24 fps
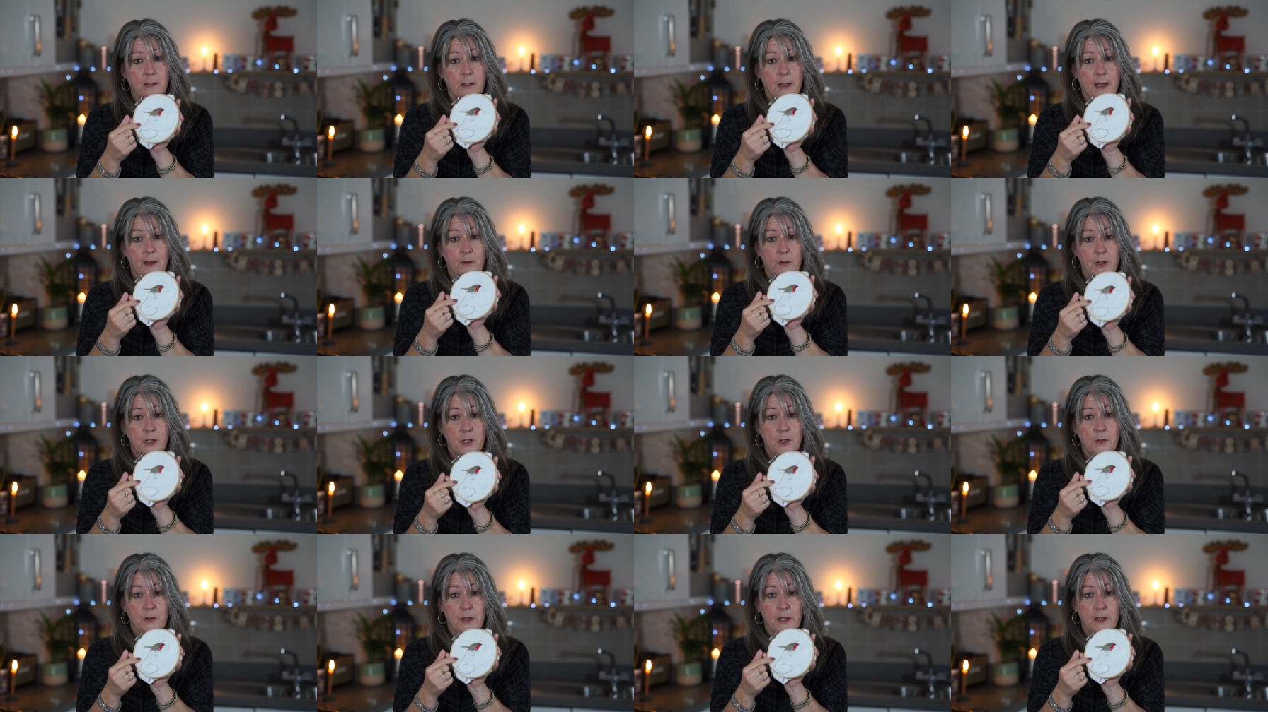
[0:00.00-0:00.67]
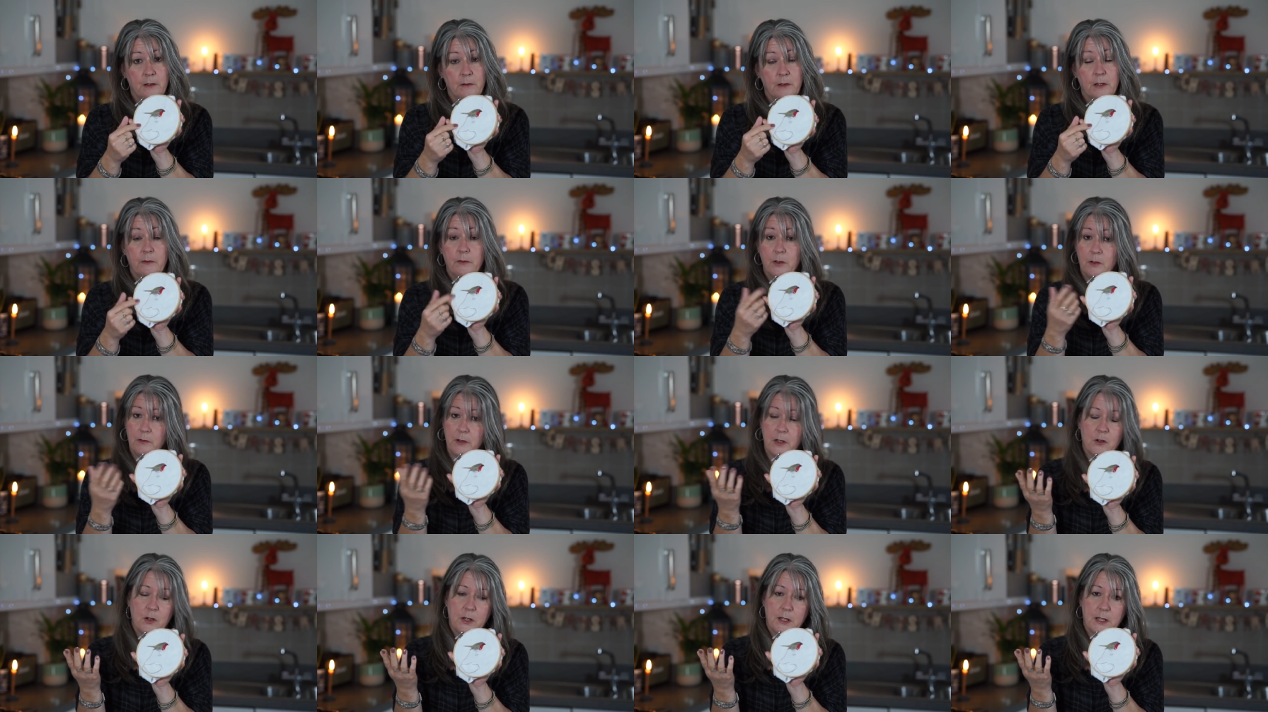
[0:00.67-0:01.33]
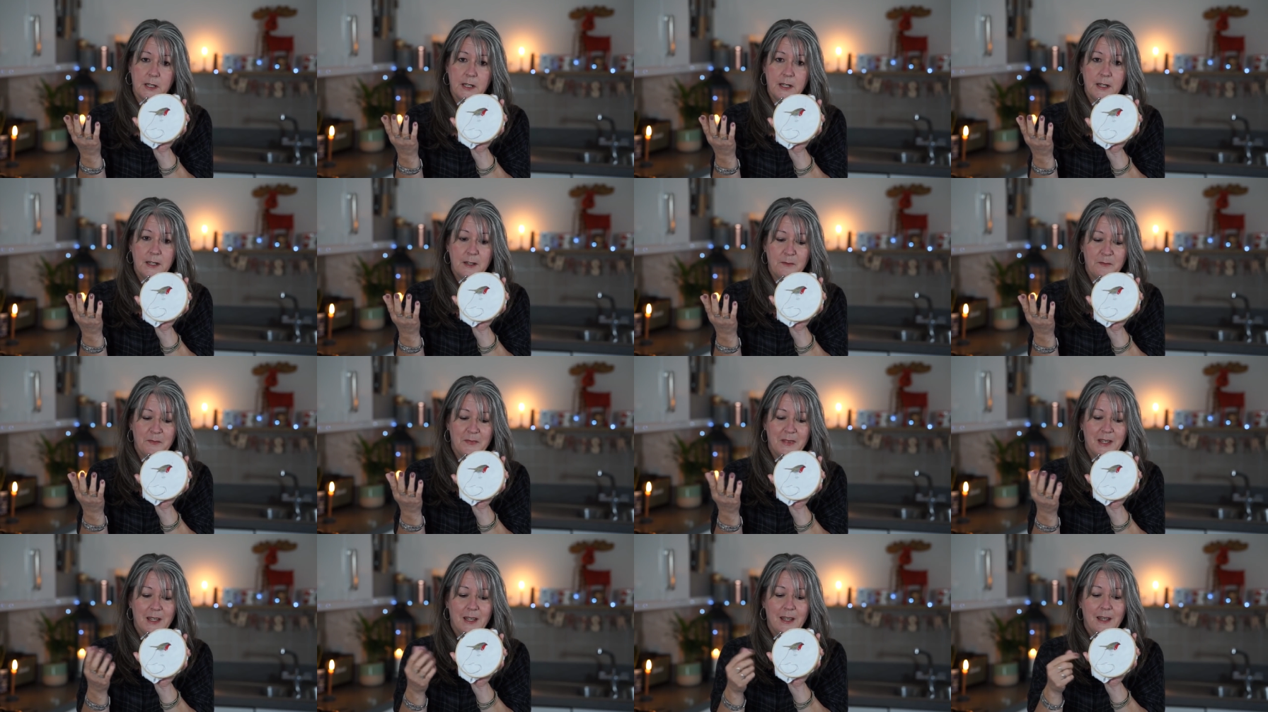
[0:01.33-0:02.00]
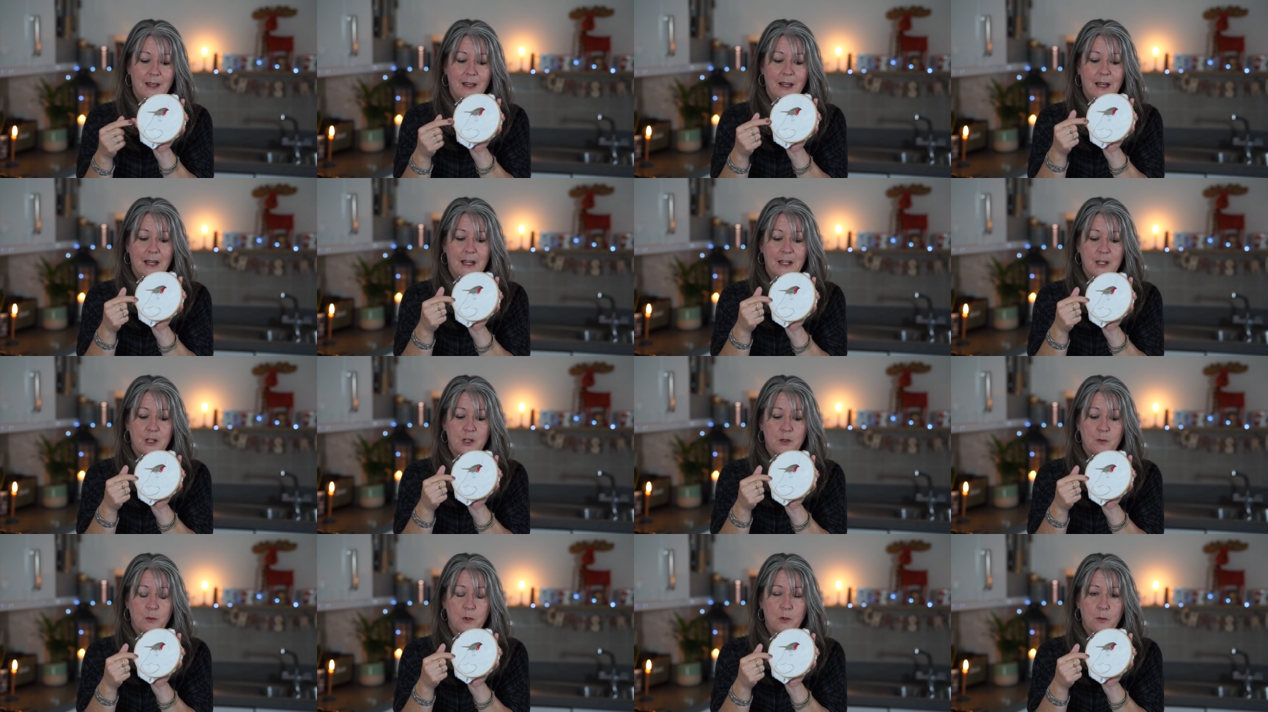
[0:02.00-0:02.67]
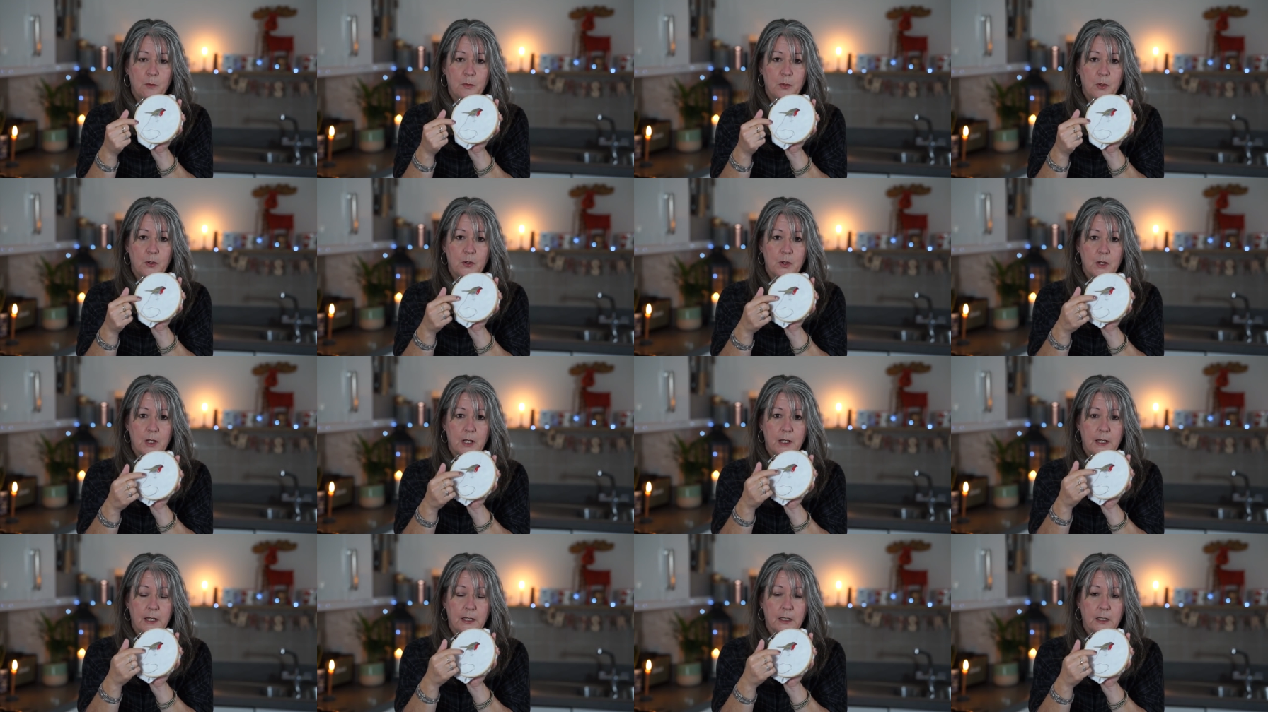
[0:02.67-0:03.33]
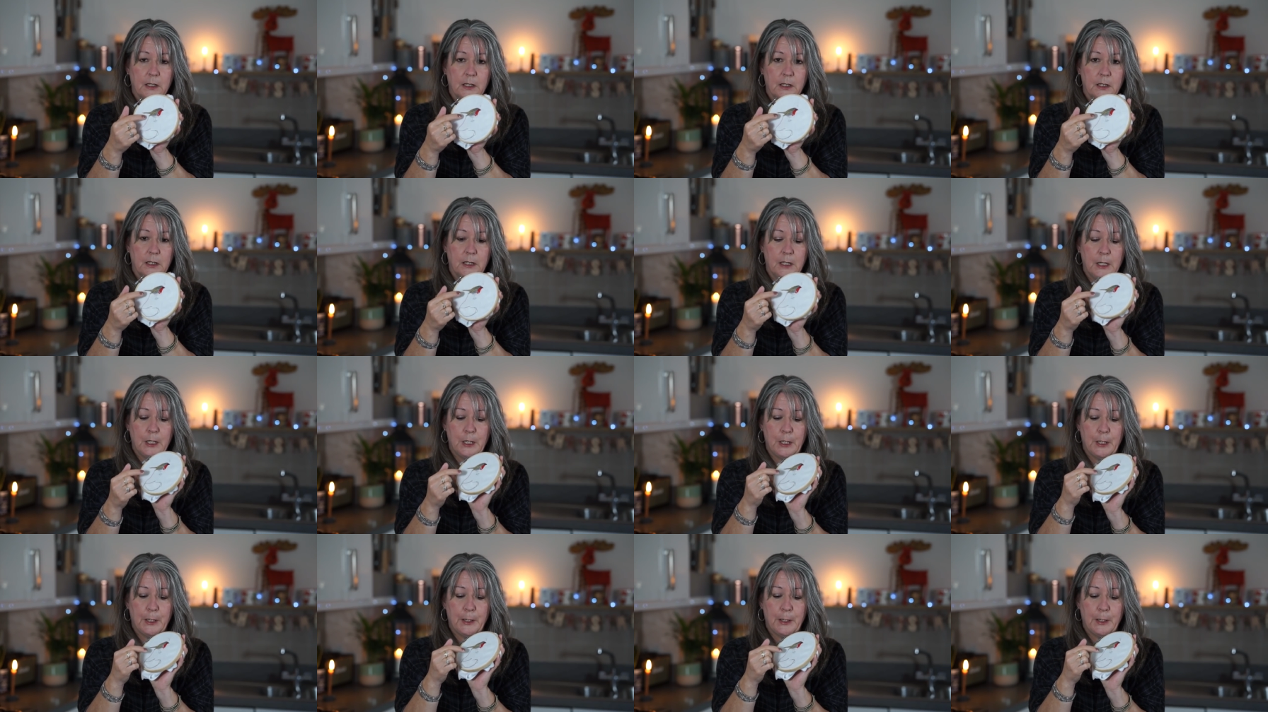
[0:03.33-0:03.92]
how I do it if you're interested. And we'll put a little